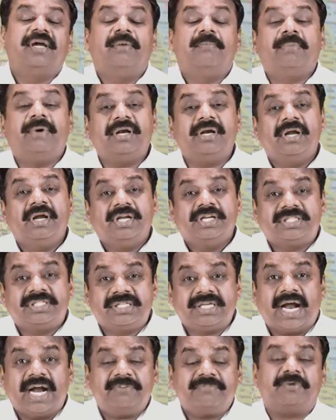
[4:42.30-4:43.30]
But
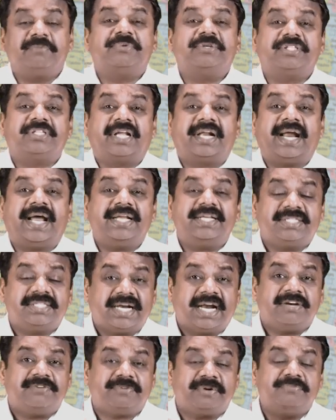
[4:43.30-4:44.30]
start from the scratch,
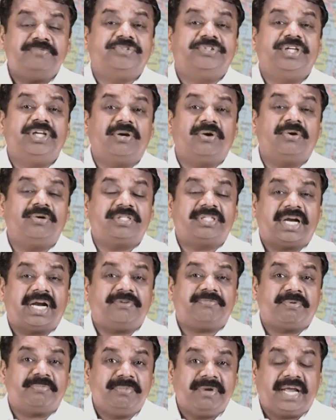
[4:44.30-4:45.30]
start from zero, start
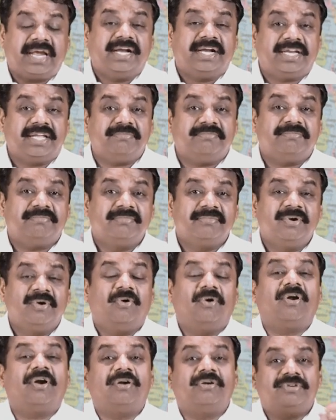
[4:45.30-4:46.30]
from negative
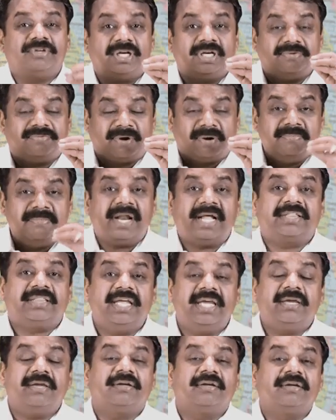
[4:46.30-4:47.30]
or from
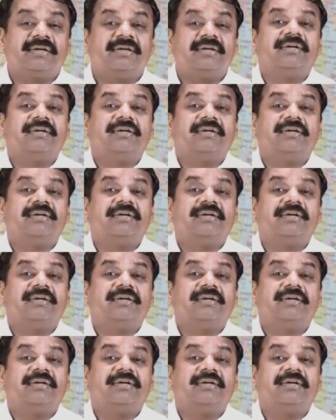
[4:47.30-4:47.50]
nothing.